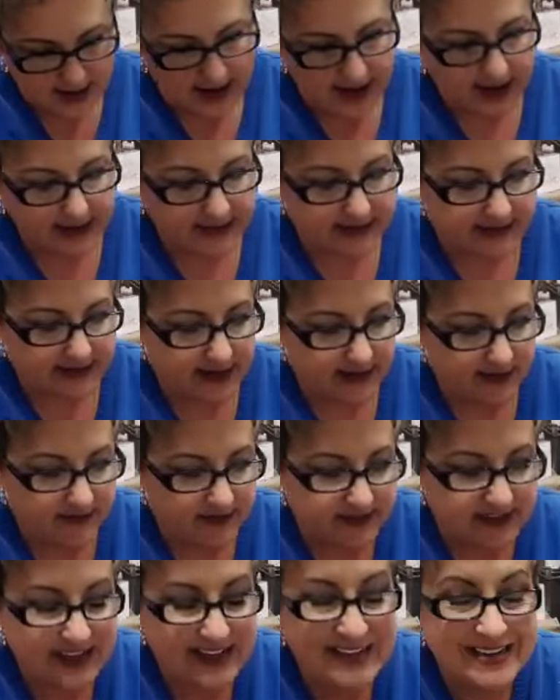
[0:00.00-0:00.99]
And instead
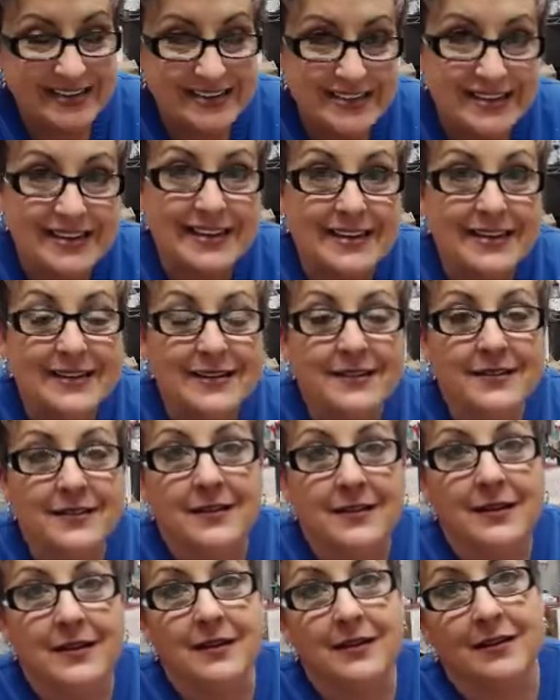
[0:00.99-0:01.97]
of tinting
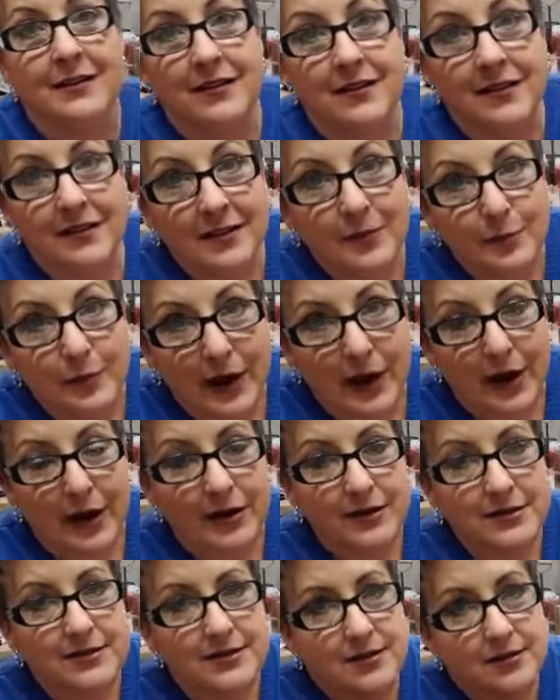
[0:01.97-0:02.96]

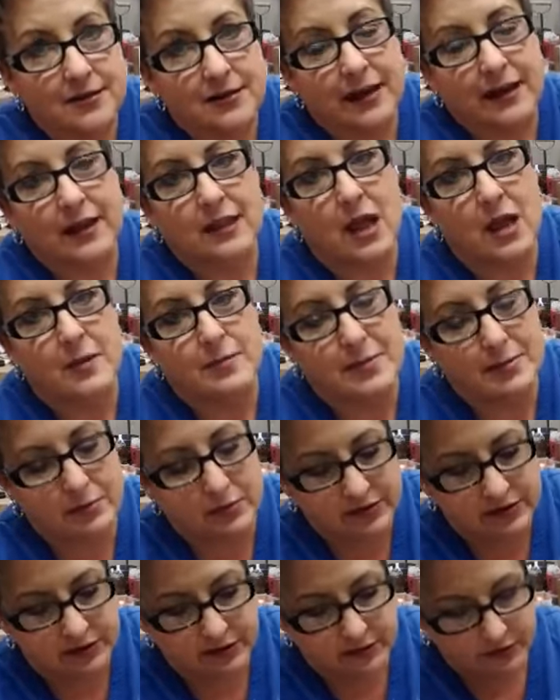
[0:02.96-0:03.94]
boss, like a lot of
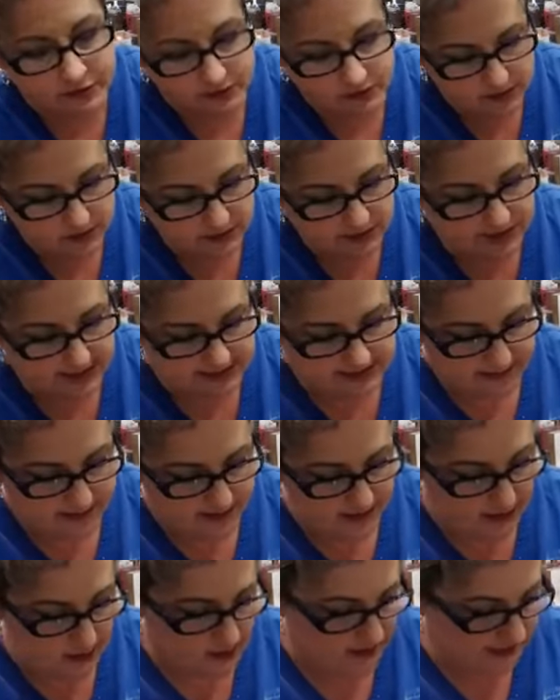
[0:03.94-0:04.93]
people do, Dixie
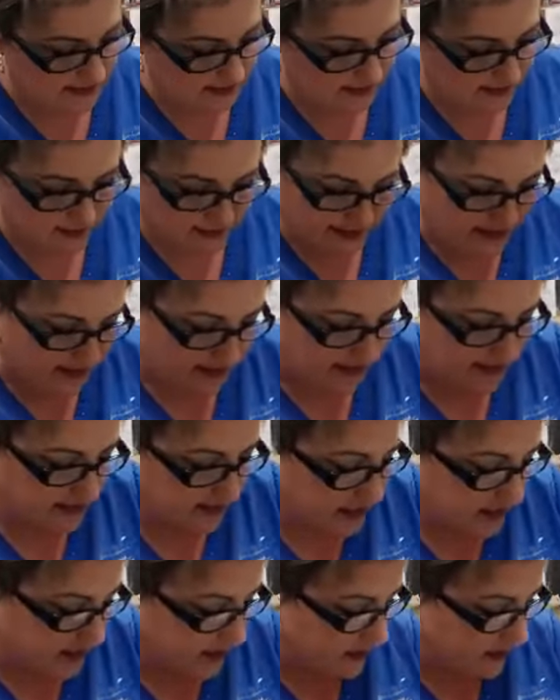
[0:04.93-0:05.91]
Belle they
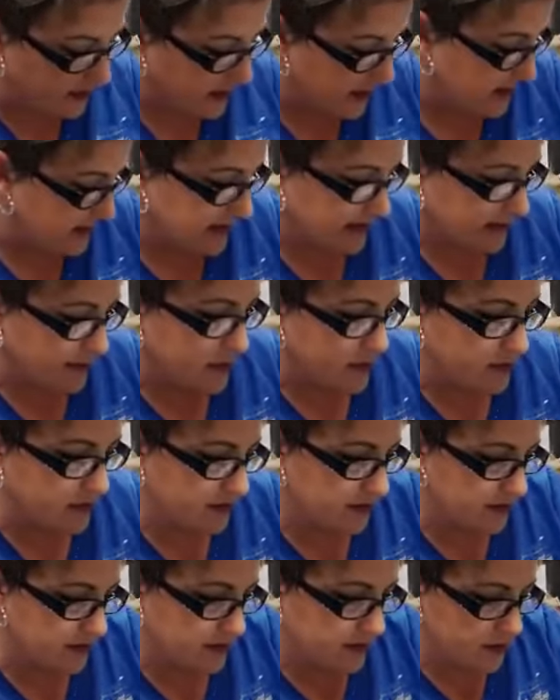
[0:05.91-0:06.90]
listened to their
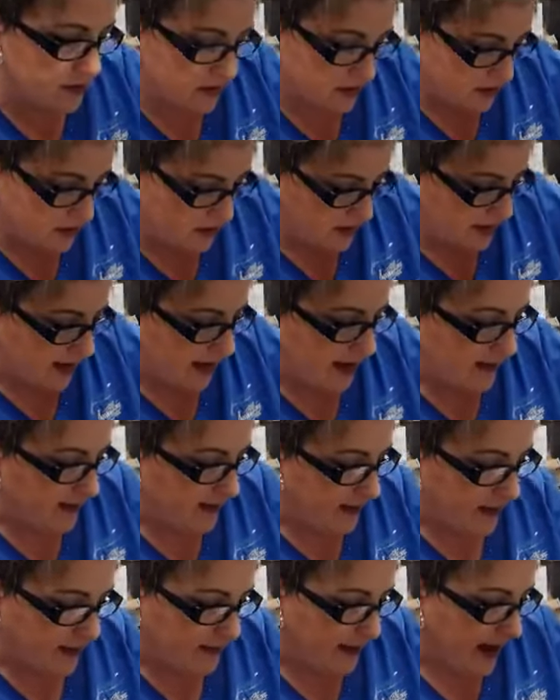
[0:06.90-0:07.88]
customers, and
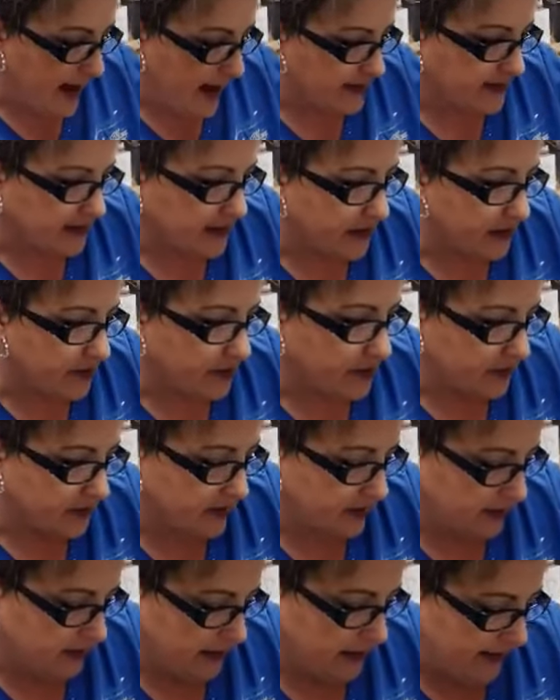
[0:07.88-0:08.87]
they're
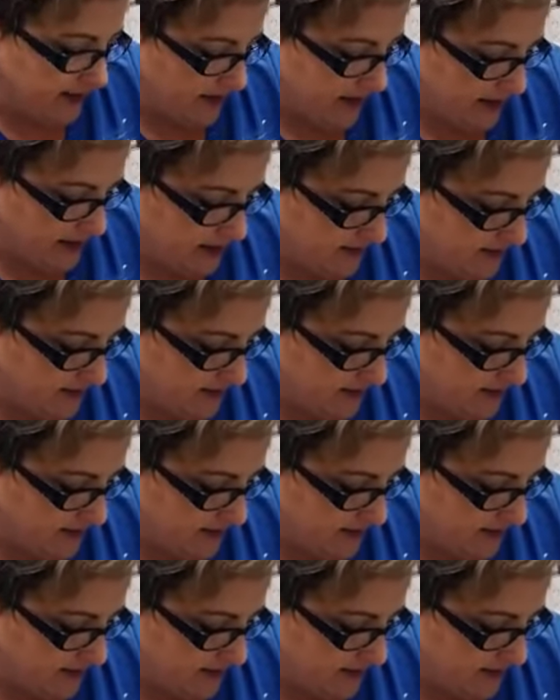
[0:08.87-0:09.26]
ambassadors, and they